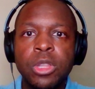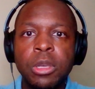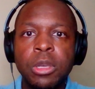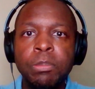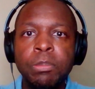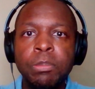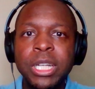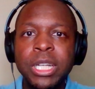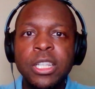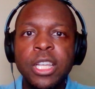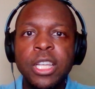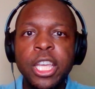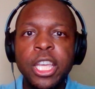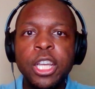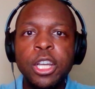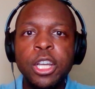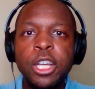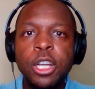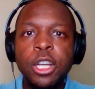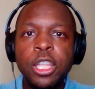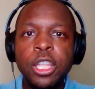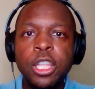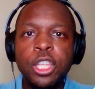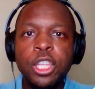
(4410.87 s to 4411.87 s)
But
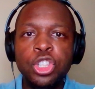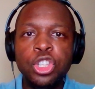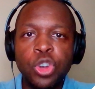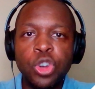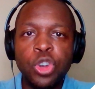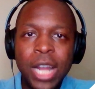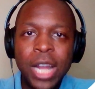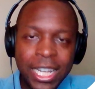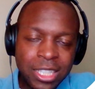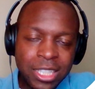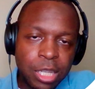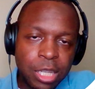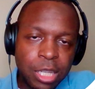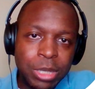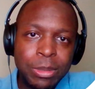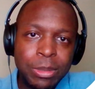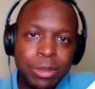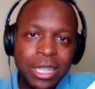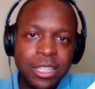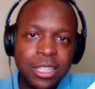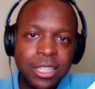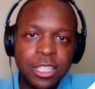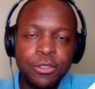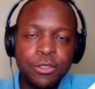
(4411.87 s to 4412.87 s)
you're asking me
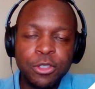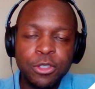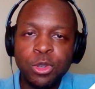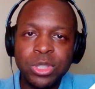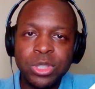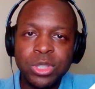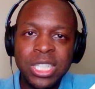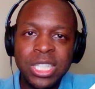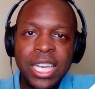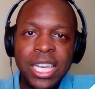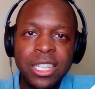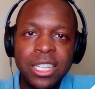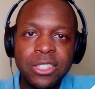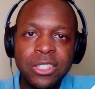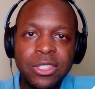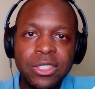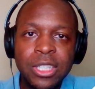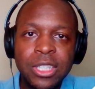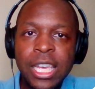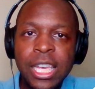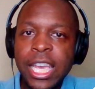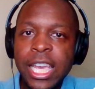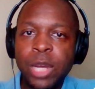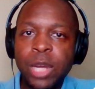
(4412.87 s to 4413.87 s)
about the difficult text
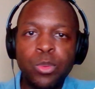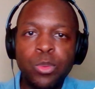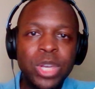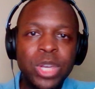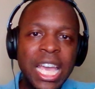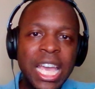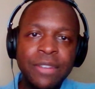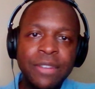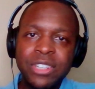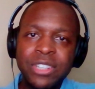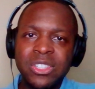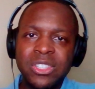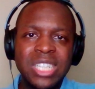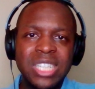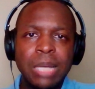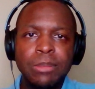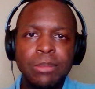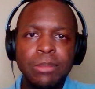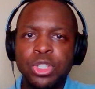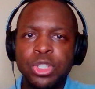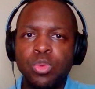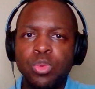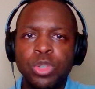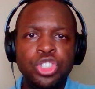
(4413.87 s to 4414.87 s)
and we haven't
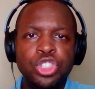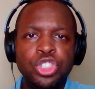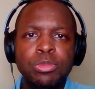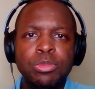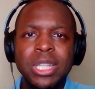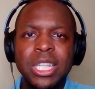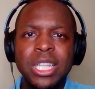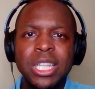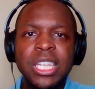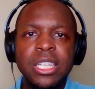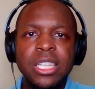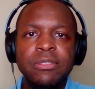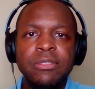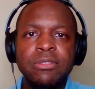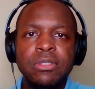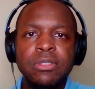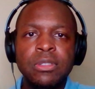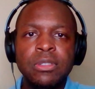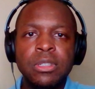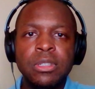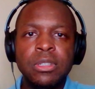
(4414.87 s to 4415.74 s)
established what you believe.